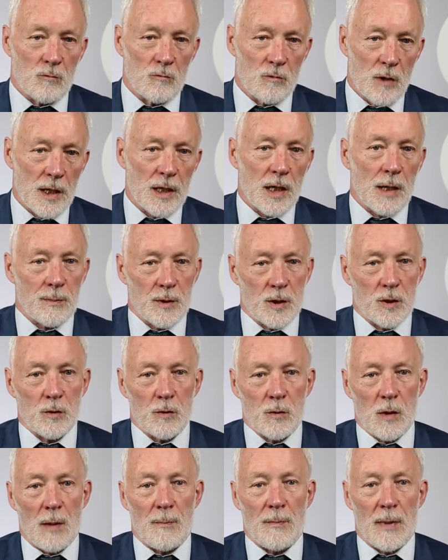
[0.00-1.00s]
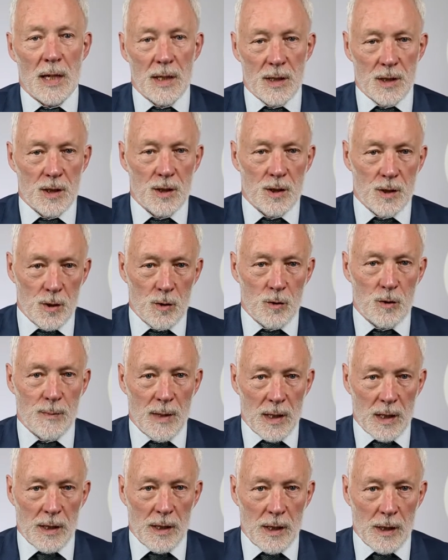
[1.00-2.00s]
right up to a Master's in Youth
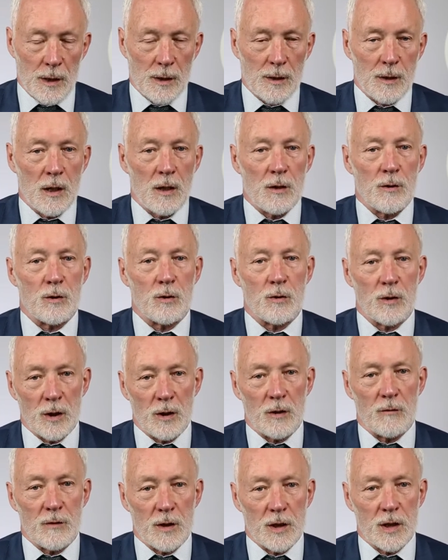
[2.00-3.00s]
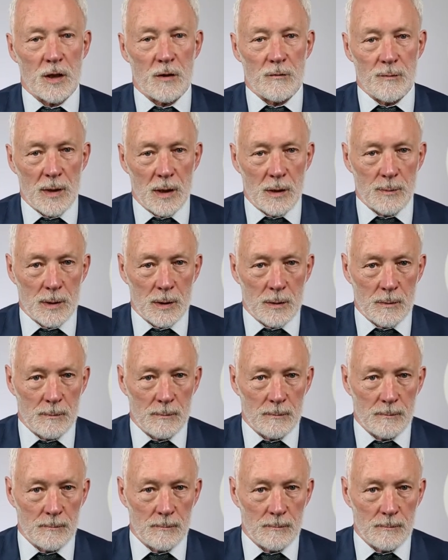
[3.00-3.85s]
Mental Health through the University of Melbourne.